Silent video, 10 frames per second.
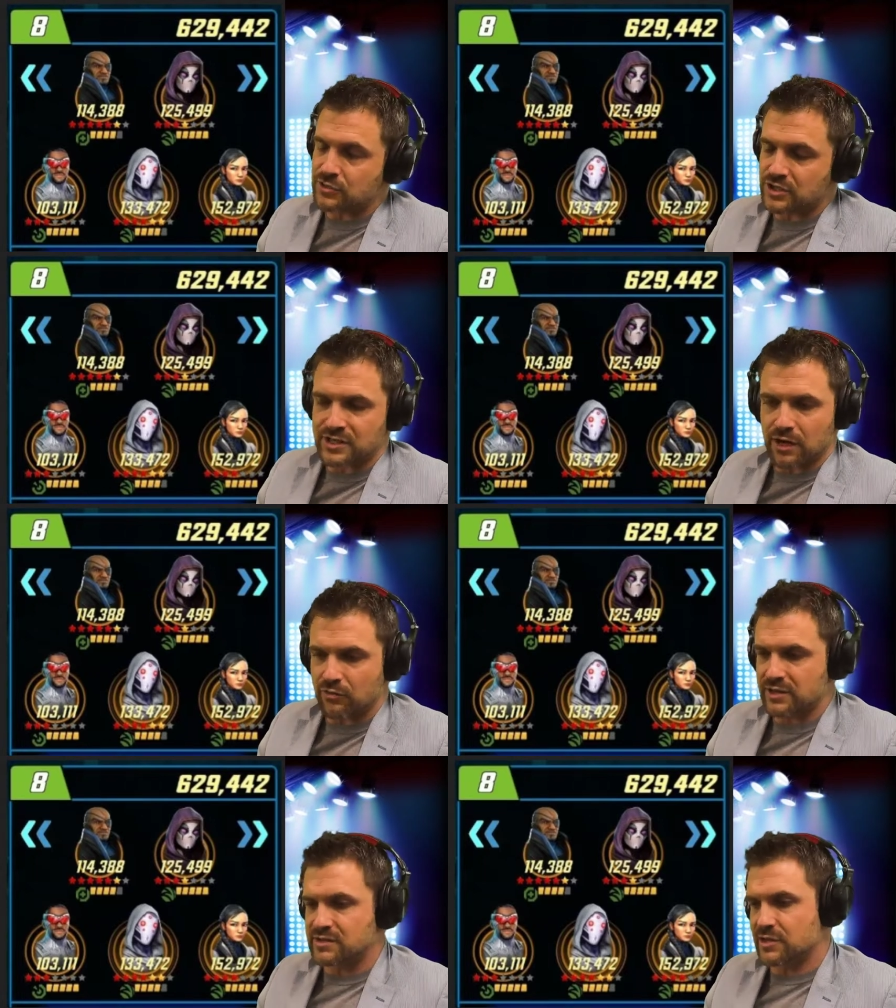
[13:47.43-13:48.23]
She's got
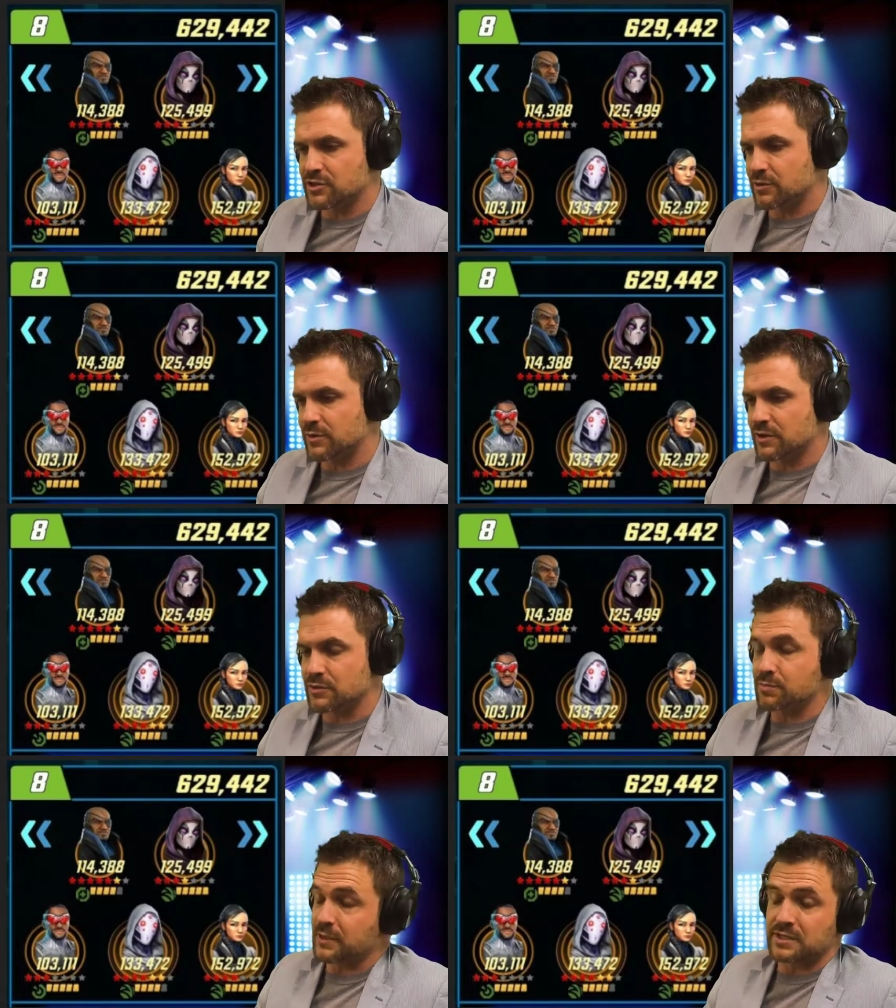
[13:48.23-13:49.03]
great synergy with
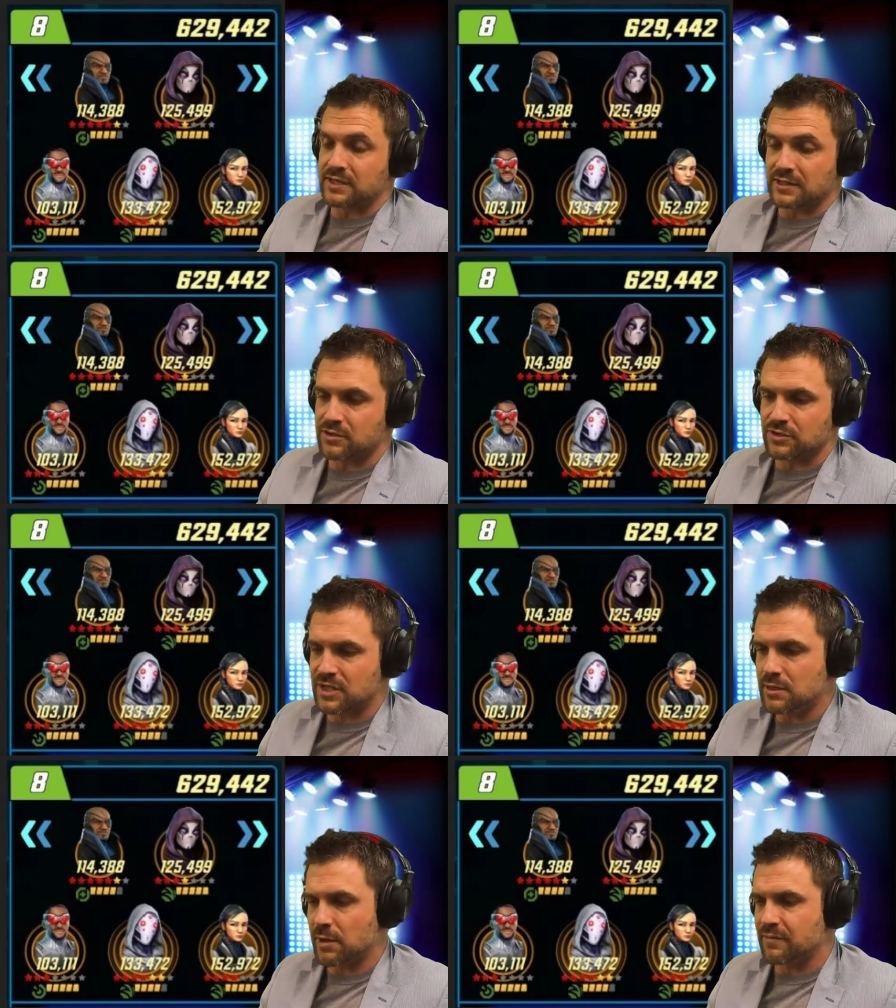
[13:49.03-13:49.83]
those because that's her
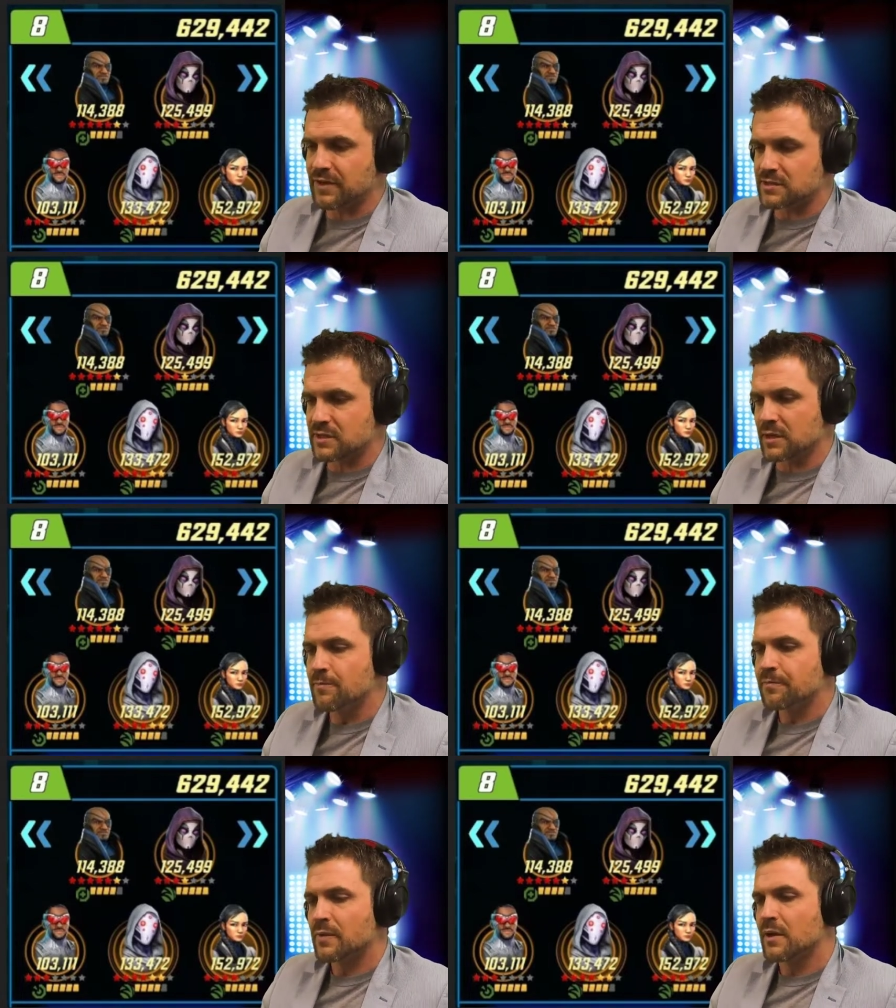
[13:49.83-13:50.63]
team, obviously.
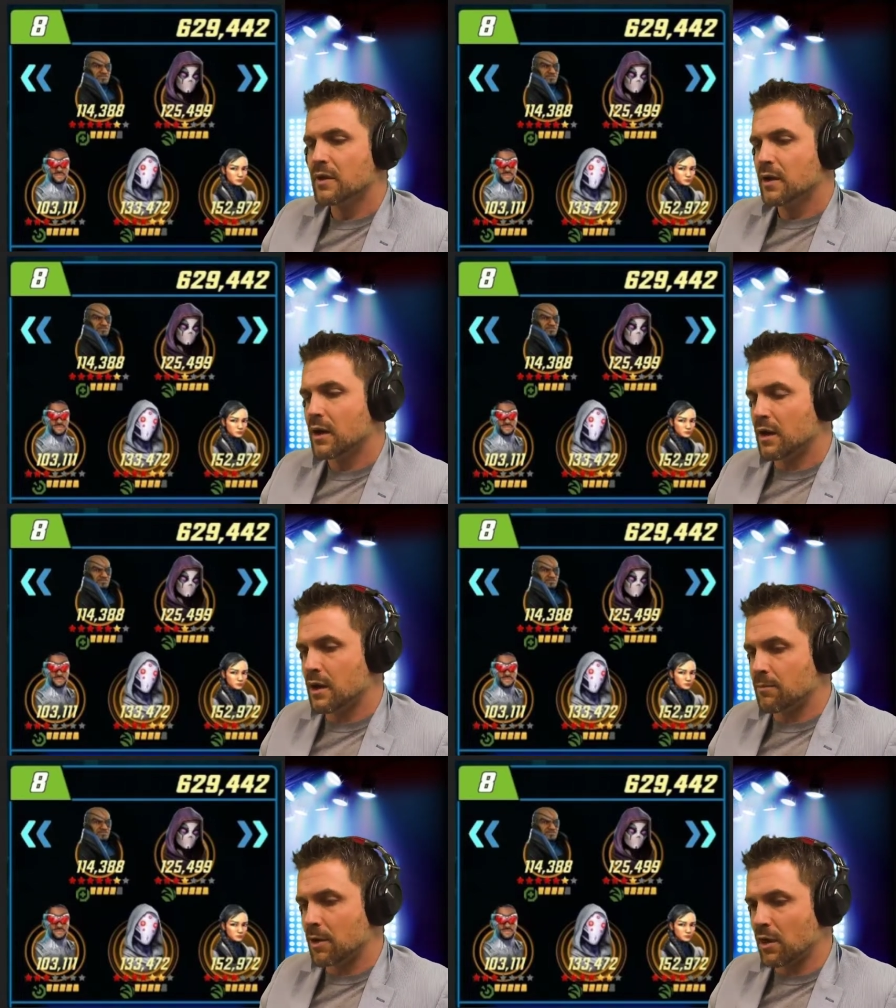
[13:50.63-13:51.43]

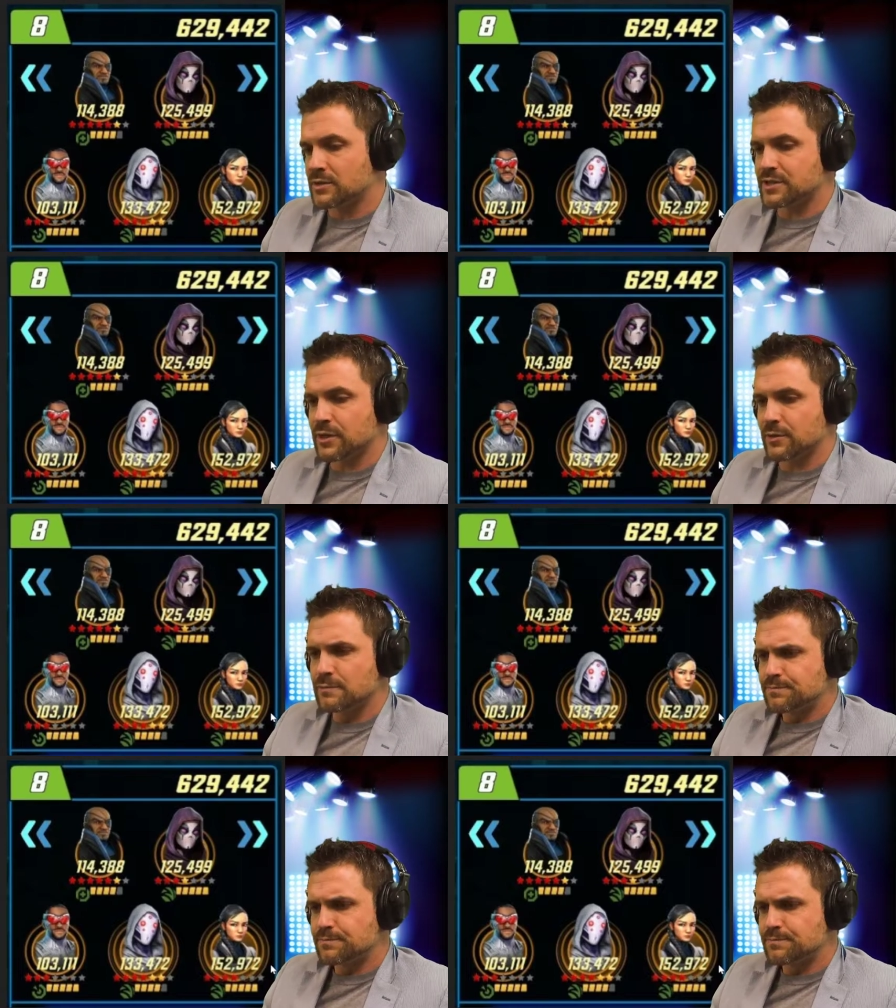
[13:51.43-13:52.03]
Also,